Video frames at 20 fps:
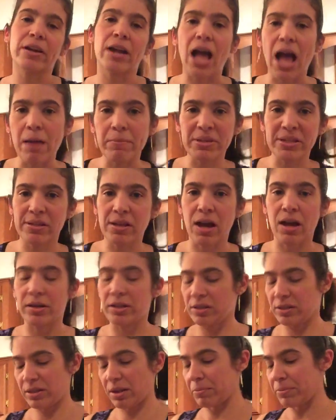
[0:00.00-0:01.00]
at
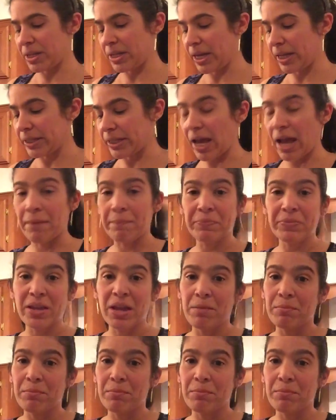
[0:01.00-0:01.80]
Amazon and something like that.